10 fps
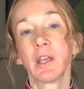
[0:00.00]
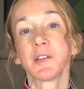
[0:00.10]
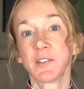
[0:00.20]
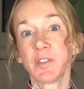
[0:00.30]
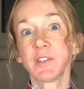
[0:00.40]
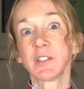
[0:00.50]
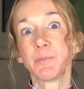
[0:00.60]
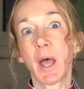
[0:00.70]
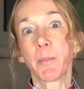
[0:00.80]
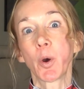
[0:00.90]
So this is
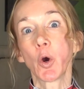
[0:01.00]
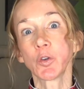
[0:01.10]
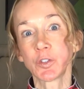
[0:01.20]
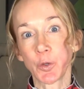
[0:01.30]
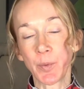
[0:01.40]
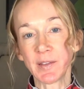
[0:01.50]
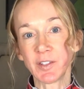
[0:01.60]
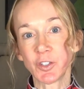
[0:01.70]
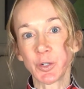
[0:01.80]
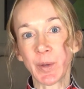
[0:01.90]
my personal
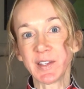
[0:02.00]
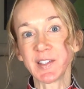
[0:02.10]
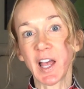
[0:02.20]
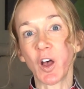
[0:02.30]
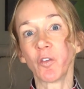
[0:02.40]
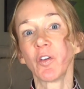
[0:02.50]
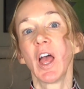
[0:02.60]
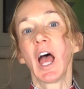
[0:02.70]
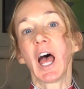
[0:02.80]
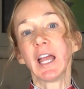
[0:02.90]
message to myself.
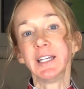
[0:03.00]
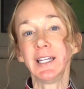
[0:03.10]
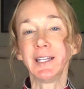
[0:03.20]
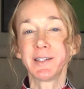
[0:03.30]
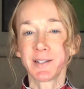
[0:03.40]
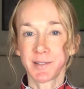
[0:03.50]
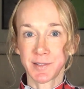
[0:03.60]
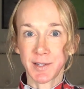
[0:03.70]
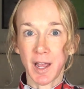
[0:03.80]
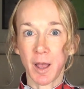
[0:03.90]
I need to
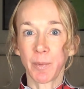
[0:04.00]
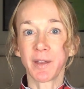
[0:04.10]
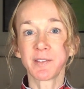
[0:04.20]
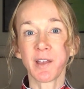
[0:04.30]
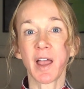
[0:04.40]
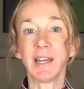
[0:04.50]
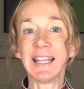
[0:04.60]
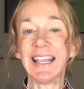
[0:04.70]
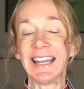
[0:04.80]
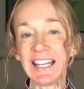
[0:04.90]
stop
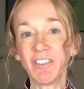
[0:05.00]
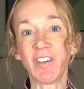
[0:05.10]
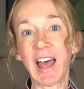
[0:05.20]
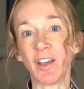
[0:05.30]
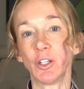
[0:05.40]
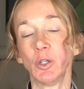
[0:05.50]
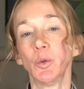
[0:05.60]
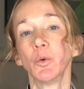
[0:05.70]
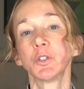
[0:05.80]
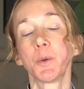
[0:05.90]
assigning any
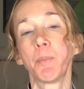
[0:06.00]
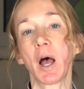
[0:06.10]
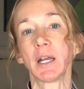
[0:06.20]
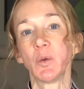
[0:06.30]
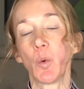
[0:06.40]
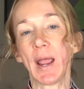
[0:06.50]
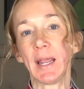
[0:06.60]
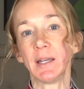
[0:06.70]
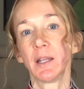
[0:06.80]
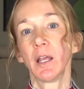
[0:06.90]
value to body
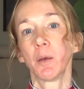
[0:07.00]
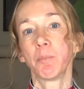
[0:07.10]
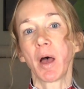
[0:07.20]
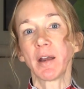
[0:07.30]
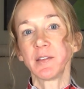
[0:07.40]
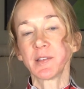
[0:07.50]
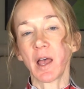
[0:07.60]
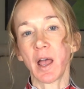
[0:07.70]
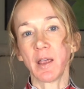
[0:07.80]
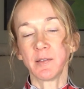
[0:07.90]
weight, body
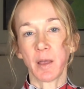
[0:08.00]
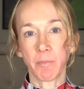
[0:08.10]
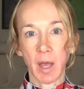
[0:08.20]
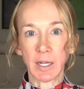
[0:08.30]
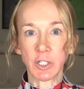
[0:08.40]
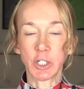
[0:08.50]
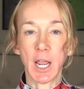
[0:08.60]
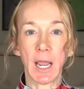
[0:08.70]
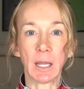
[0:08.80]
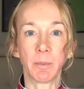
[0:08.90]
size, and body
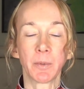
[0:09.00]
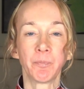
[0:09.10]
shape.